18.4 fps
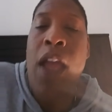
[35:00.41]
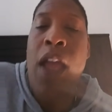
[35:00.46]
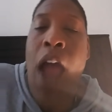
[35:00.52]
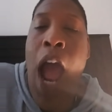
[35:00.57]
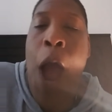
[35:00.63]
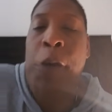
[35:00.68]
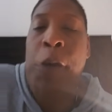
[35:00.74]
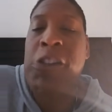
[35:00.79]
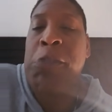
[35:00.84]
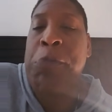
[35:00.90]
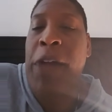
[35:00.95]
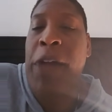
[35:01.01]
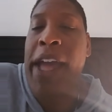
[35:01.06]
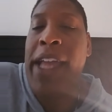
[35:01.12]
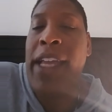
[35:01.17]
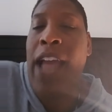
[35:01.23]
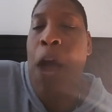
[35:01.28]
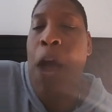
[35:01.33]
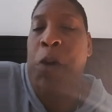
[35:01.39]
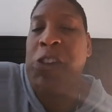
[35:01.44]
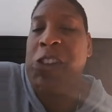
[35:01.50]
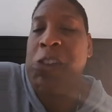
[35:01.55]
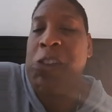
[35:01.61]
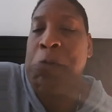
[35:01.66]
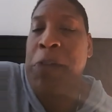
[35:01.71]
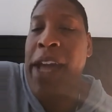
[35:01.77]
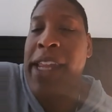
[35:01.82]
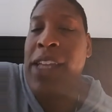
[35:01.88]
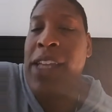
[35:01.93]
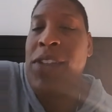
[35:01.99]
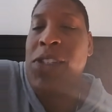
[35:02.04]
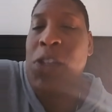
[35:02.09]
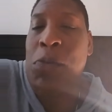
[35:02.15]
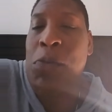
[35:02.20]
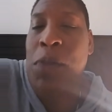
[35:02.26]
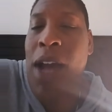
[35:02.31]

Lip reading: I was explaining to